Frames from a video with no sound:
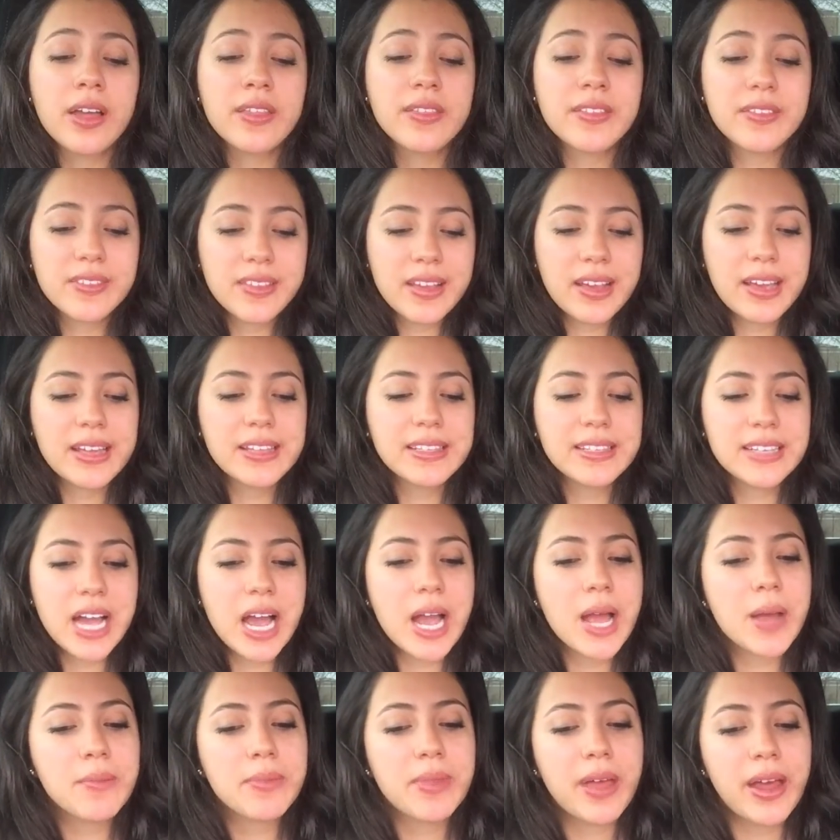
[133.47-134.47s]
The second
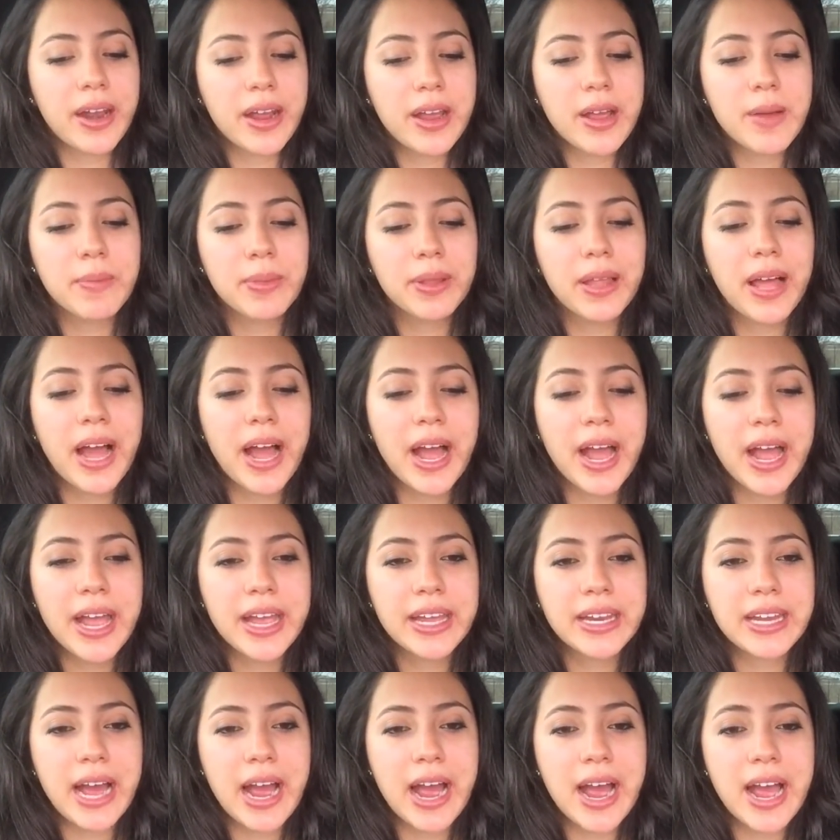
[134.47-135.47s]
time that I
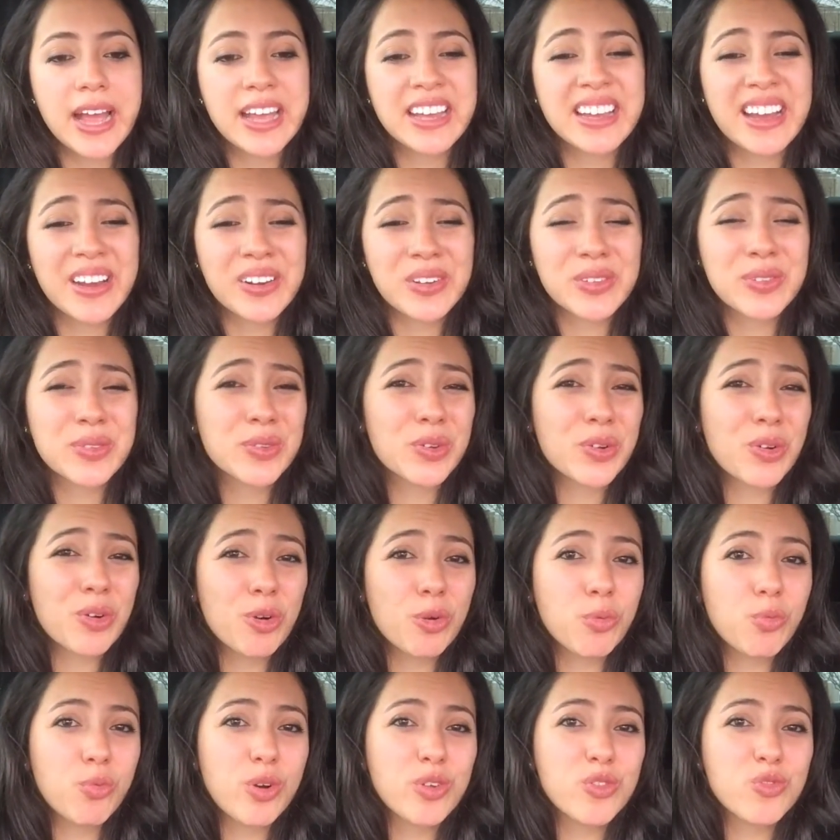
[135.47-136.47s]
applied, I got a score
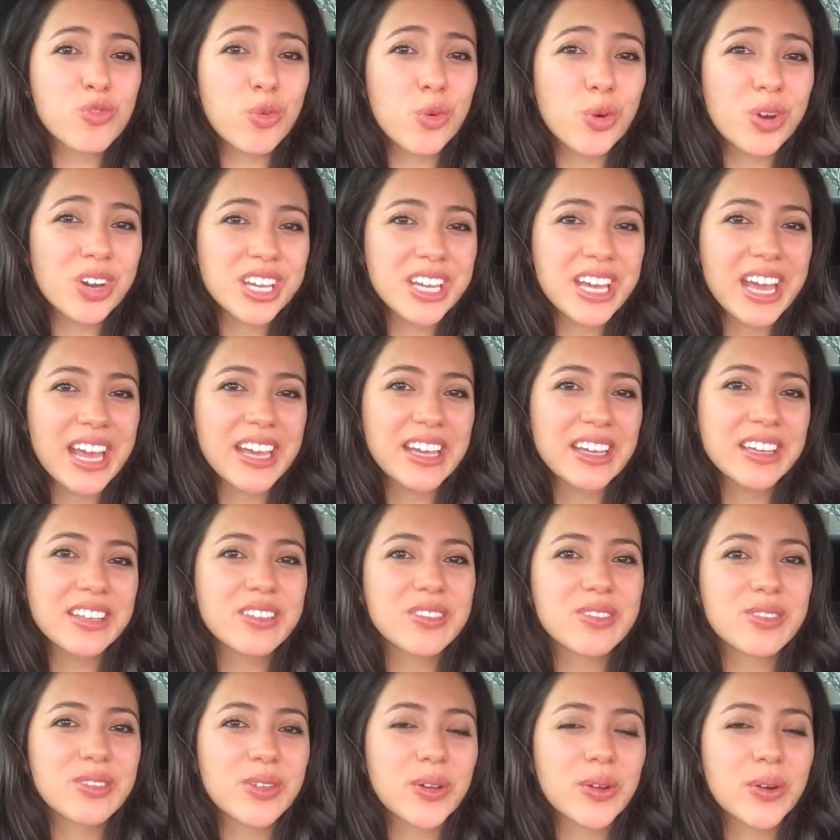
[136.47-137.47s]
of
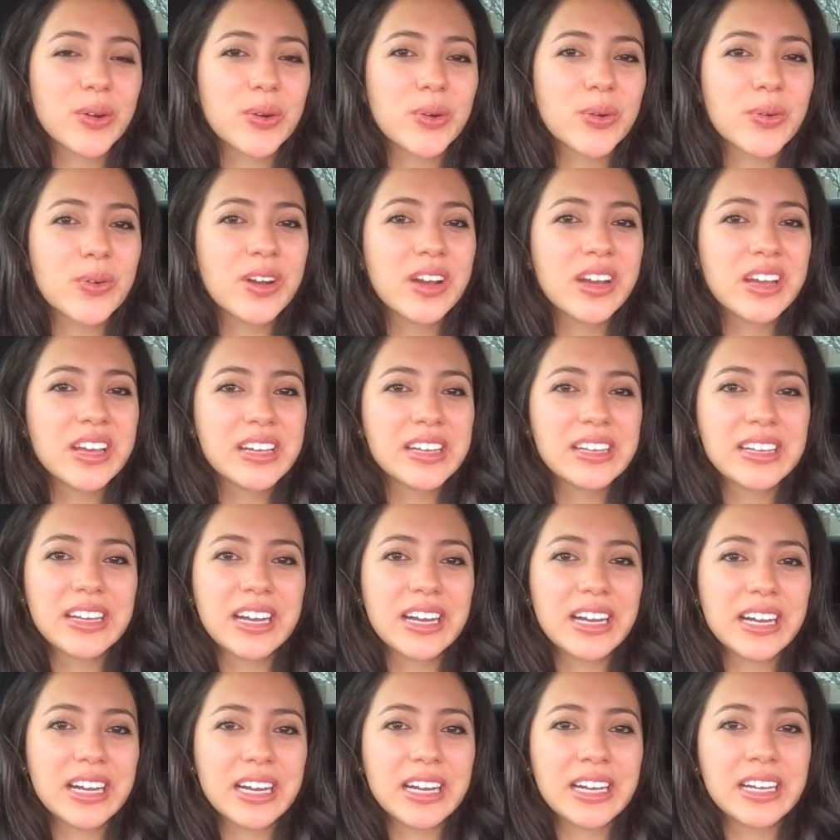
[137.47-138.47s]
148, so
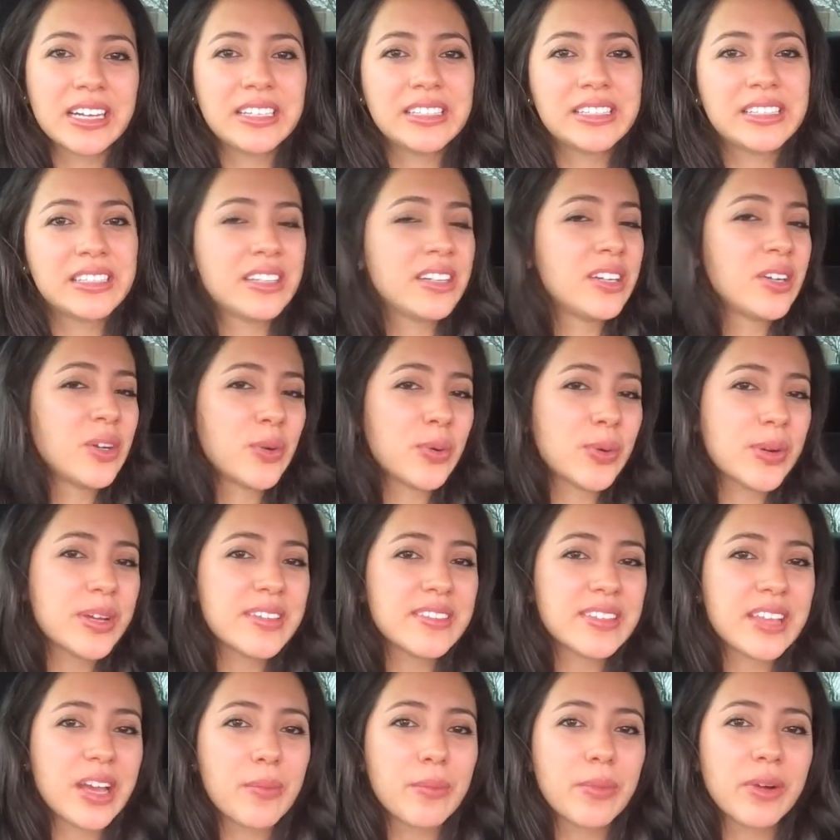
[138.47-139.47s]
I didn't
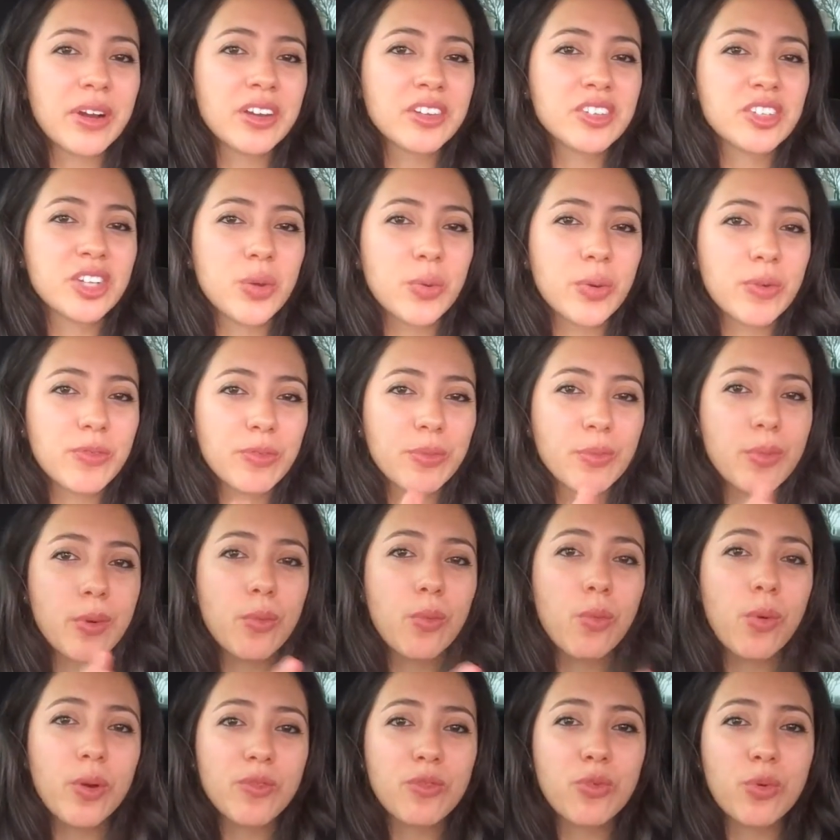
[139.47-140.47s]
increase that much. I went from a
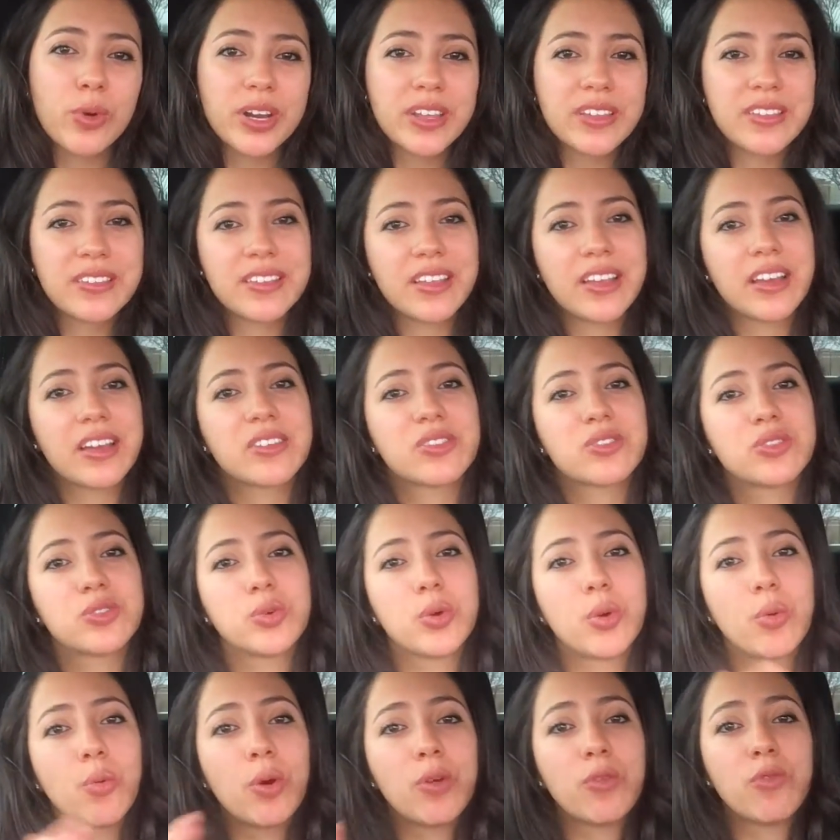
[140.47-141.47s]
146
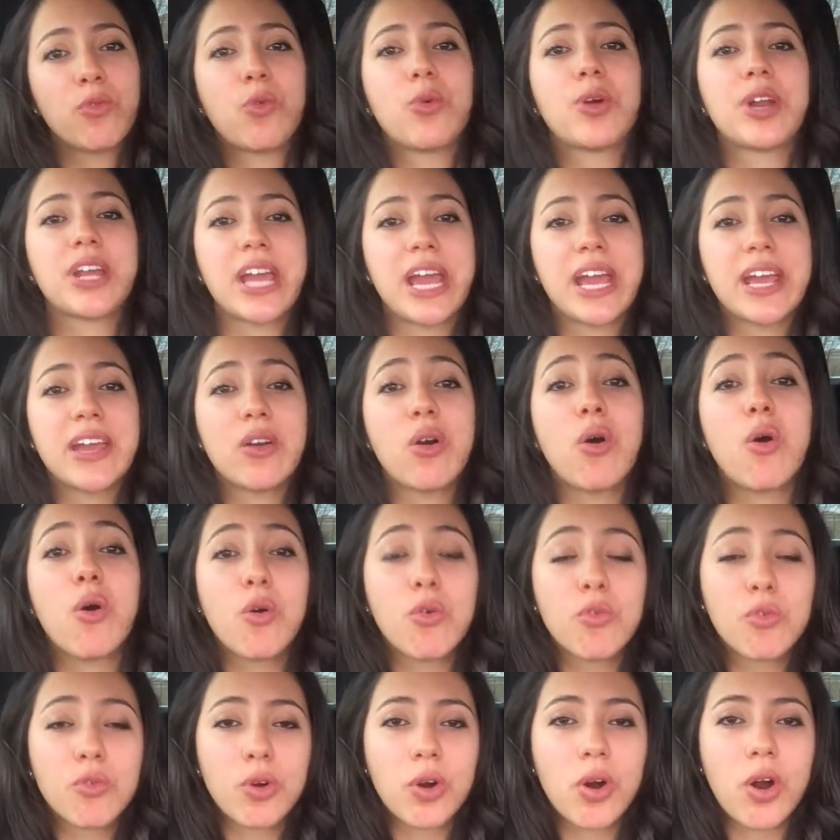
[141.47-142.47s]
to a 148
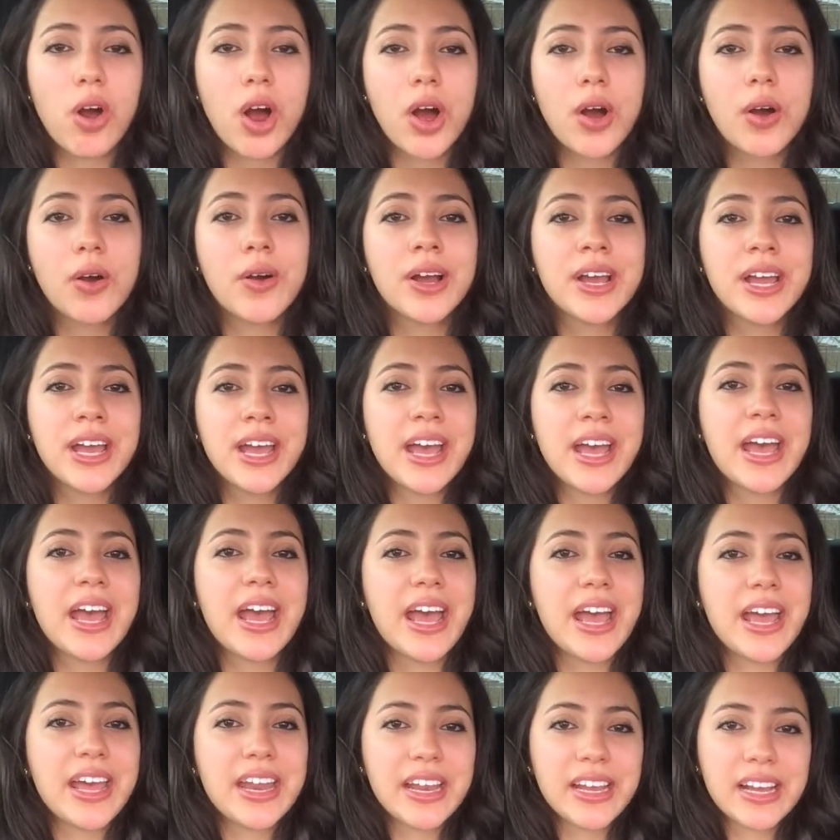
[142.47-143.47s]
overall,
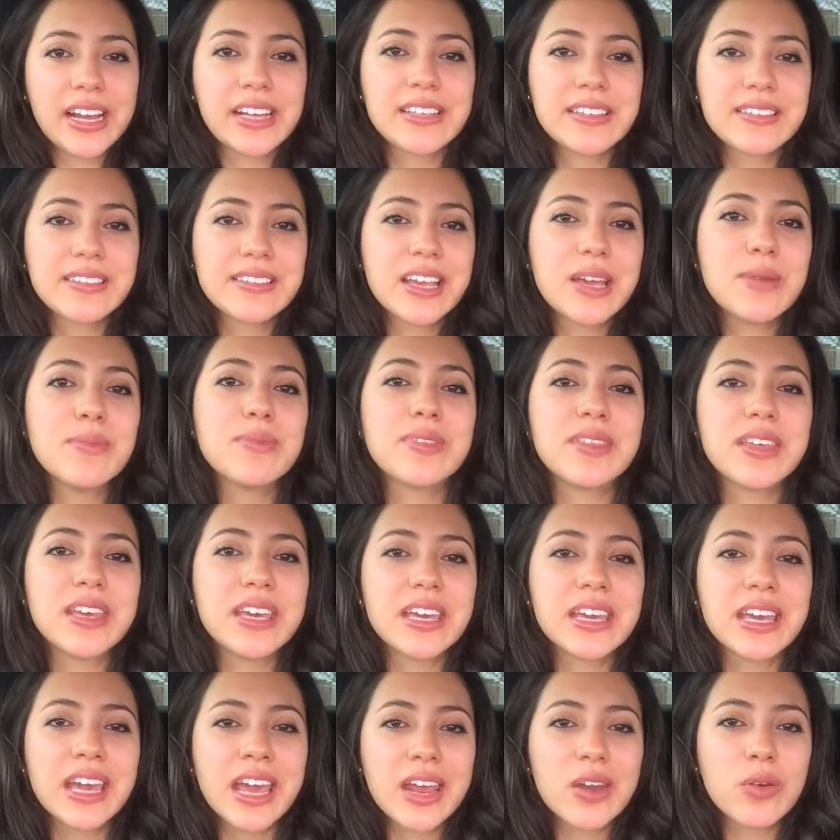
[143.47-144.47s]
and I got the same
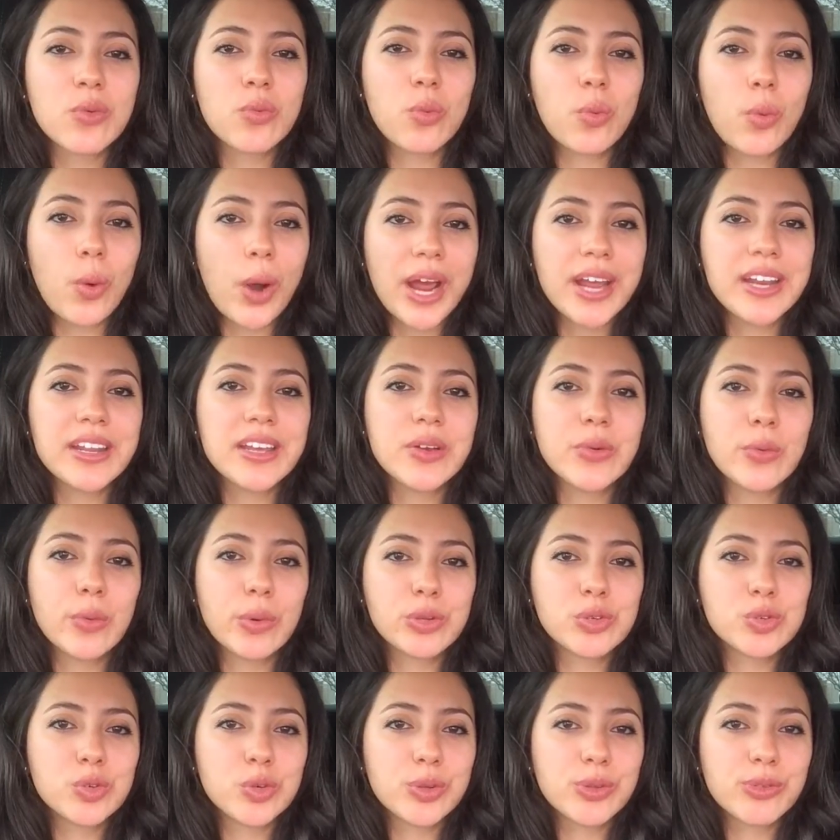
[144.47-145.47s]
thing in writing,
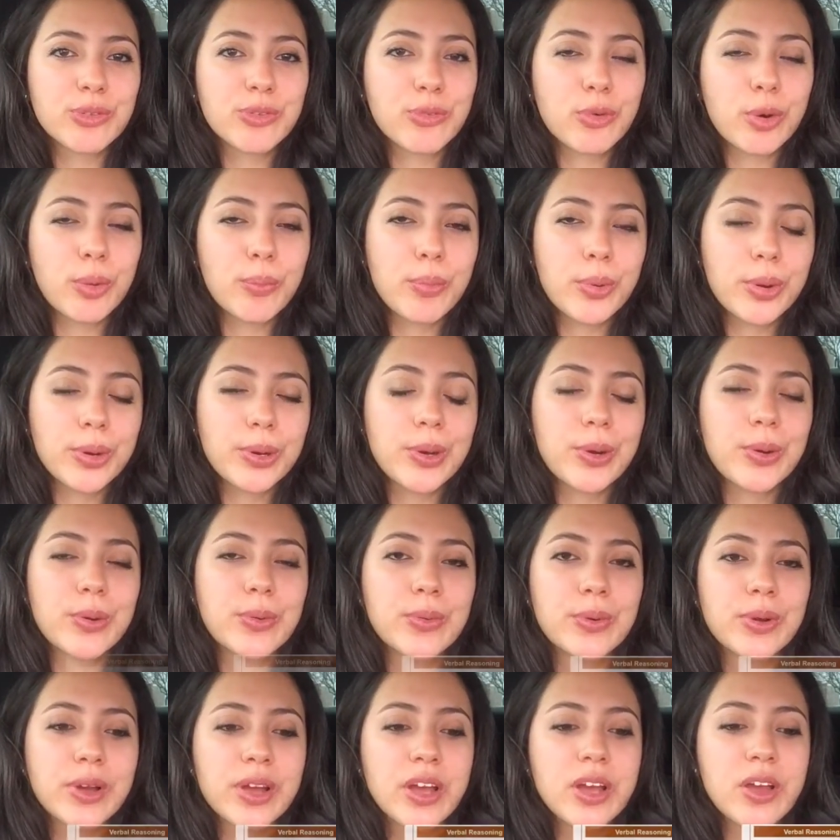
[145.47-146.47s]
which was
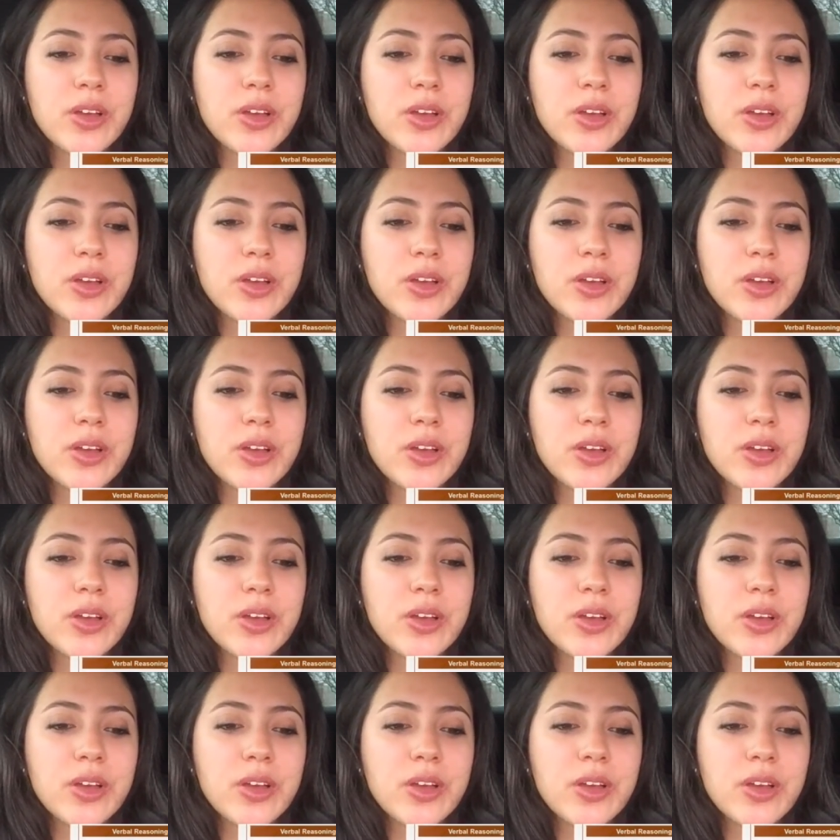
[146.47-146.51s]
4.0.